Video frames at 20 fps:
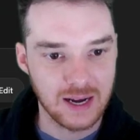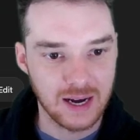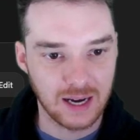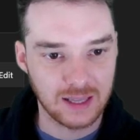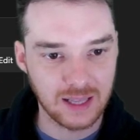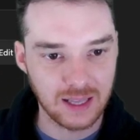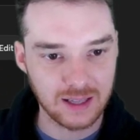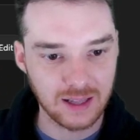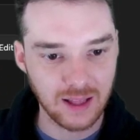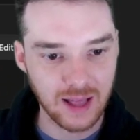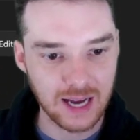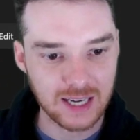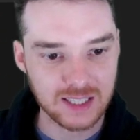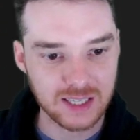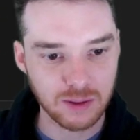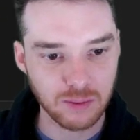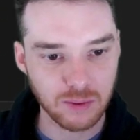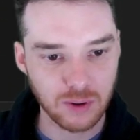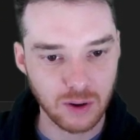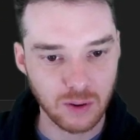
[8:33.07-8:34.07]
And then the last
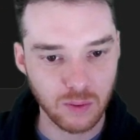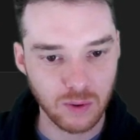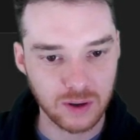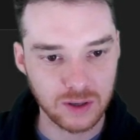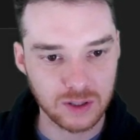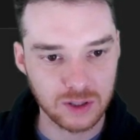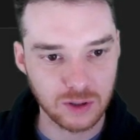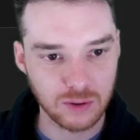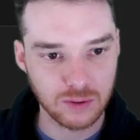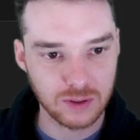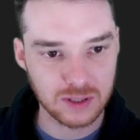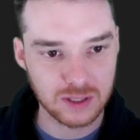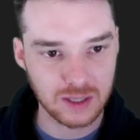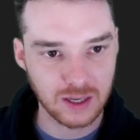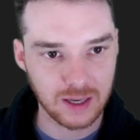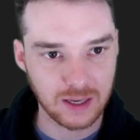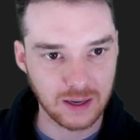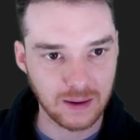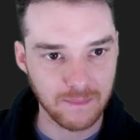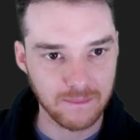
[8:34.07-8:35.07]
thing we're gonna wanna do is
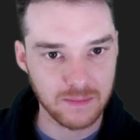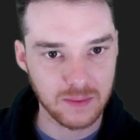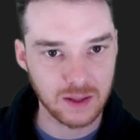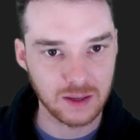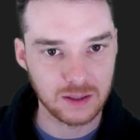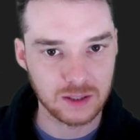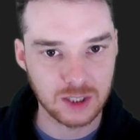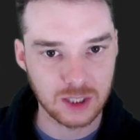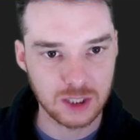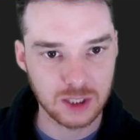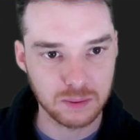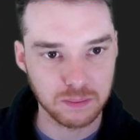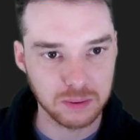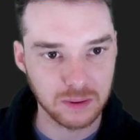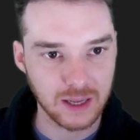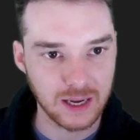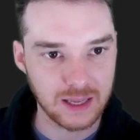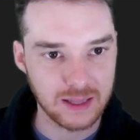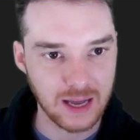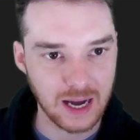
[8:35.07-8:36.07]
like
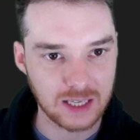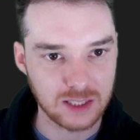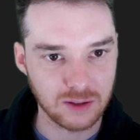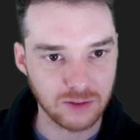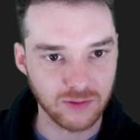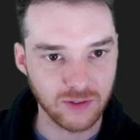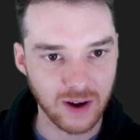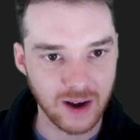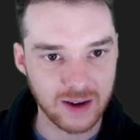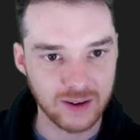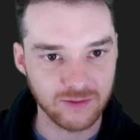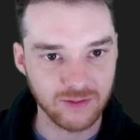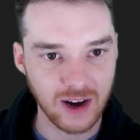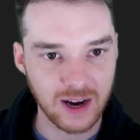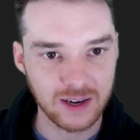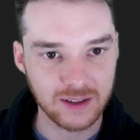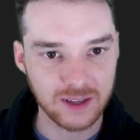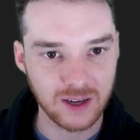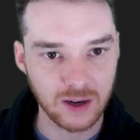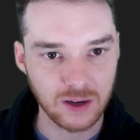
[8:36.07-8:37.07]
display that. So
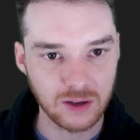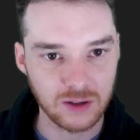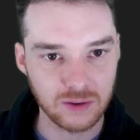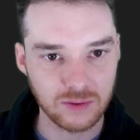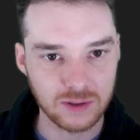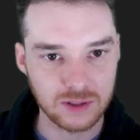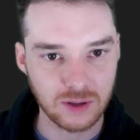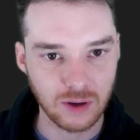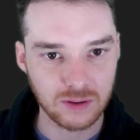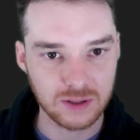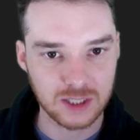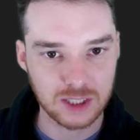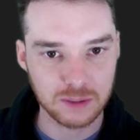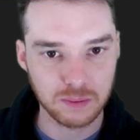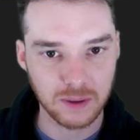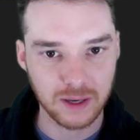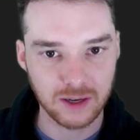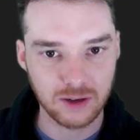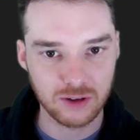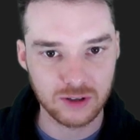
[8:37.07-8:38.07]
finally under the results
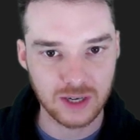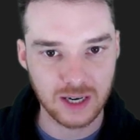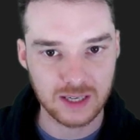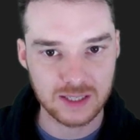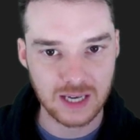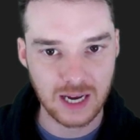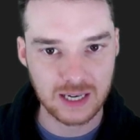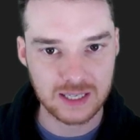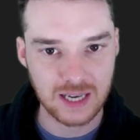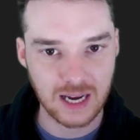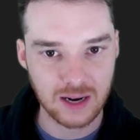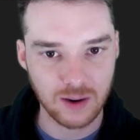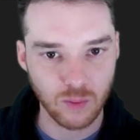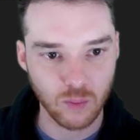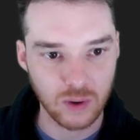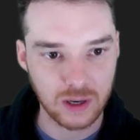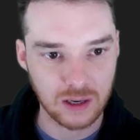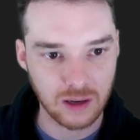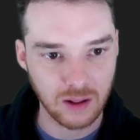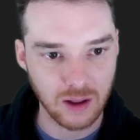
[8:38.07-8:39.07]
display in your JSX, add a
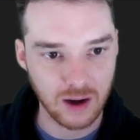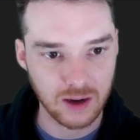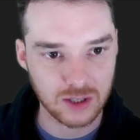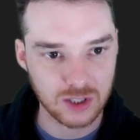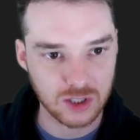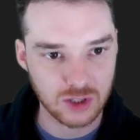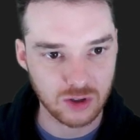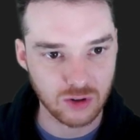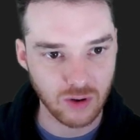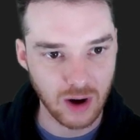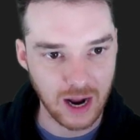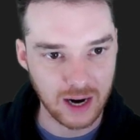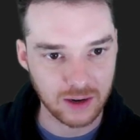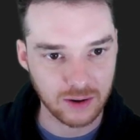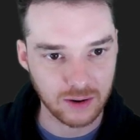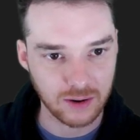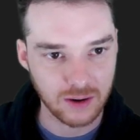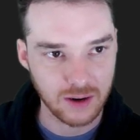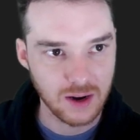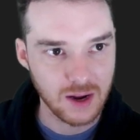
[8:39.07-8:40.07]
win loss
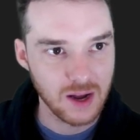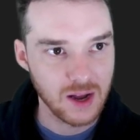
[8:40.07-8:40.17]
tracker.